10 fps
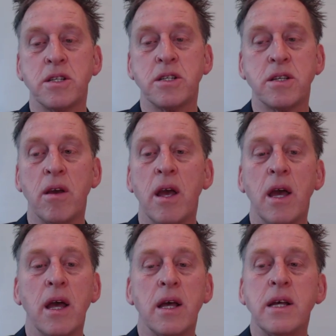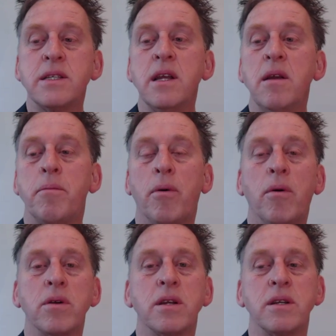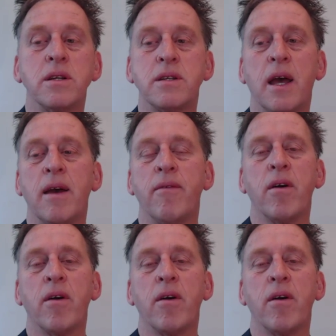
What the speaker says: So is it important to have